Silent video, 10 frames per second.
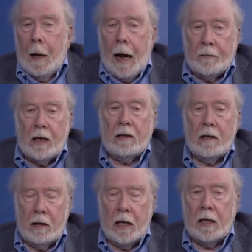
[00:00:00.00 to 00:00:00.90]
And this
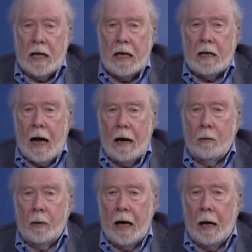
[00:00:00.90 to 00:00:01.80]
is indeed how
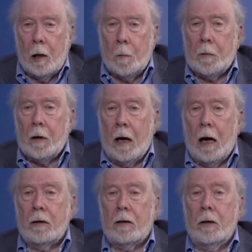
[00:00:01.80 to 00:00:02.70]
we helped uh,
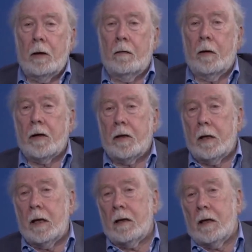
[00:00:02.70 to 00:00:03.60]
other
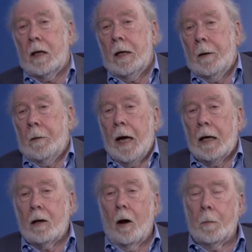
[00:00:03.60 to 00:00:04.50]
universities
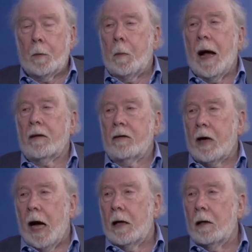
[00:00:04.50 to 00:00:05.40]
adopt
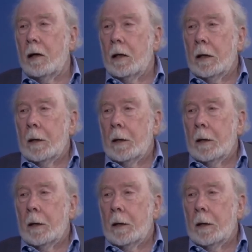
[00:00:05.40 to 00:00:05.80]
Pascal.